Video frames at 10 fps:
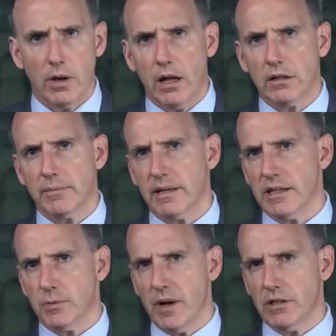roll
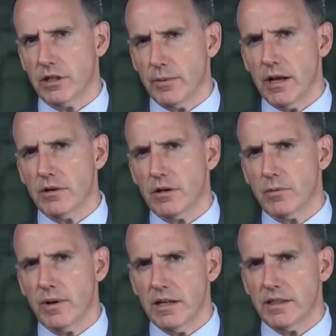ultimately swelled to
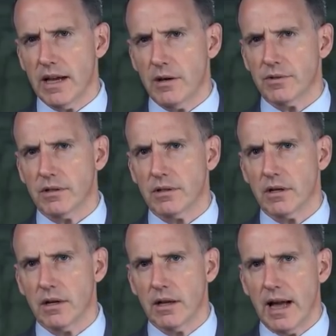320,000,
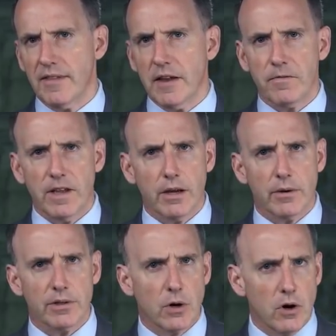and that
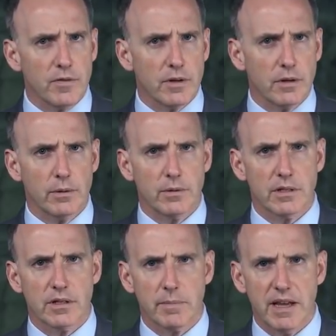figure is often
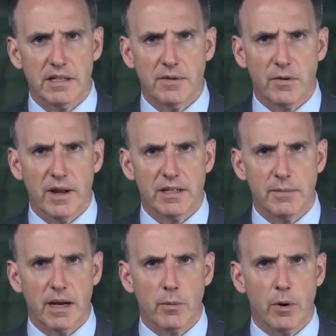used as a basis for
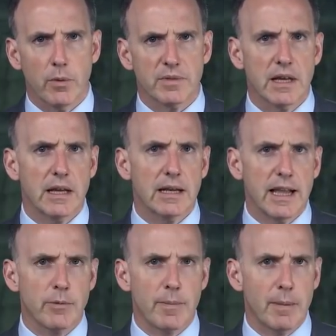estimating Rome's
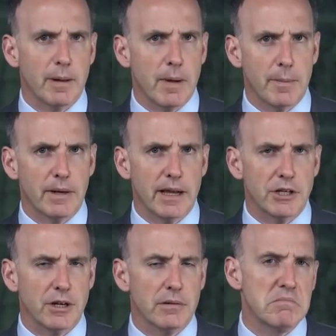late Republic
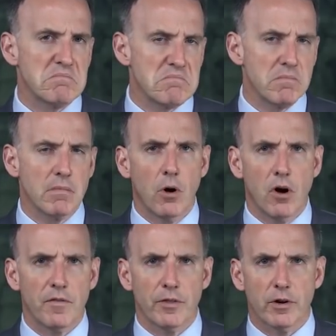population,
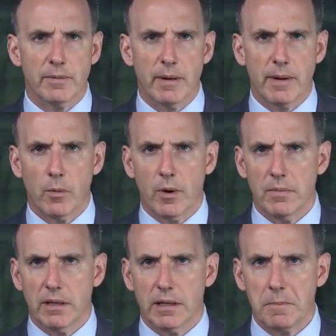often thought to be about
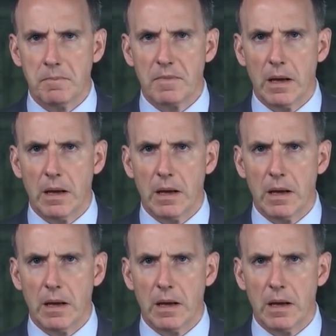1 million.